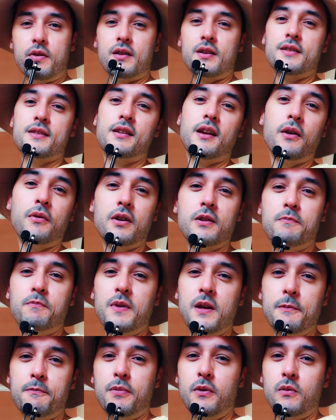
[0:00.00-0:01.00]
are sacred
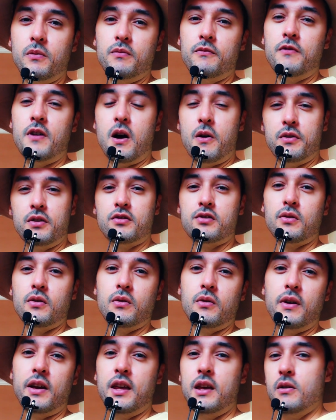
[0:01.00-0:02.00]
people vowing to
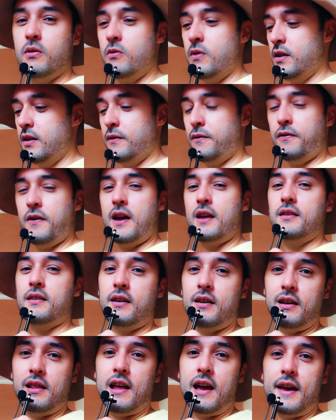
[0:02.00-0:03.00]
heal and defend their
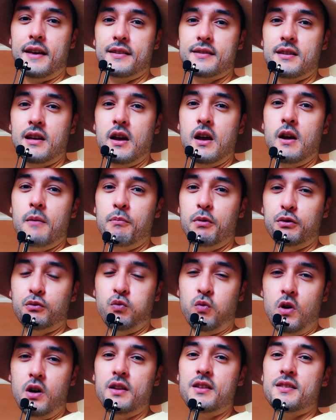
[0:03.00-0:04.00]
allies, but
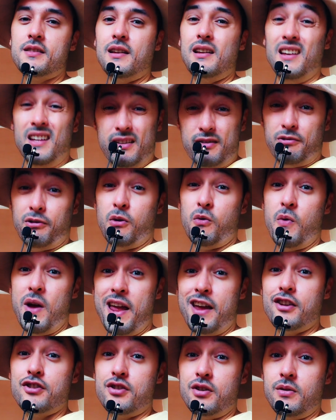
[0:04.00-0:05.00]
one is a literal
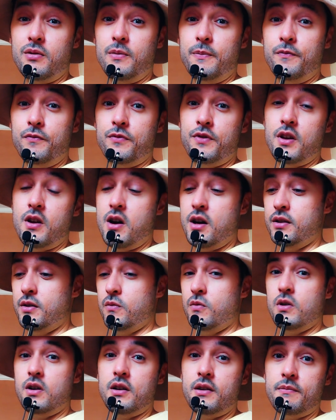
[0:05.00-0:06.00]
angel, the other
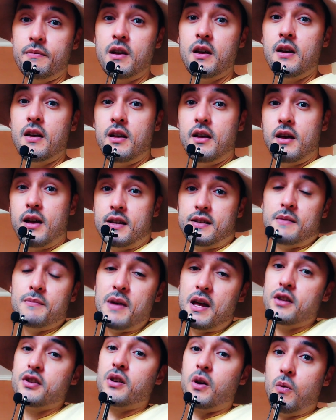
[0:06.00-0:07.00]
one has a
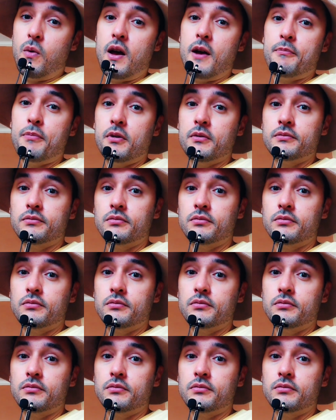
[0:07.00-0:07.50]
magical weapon.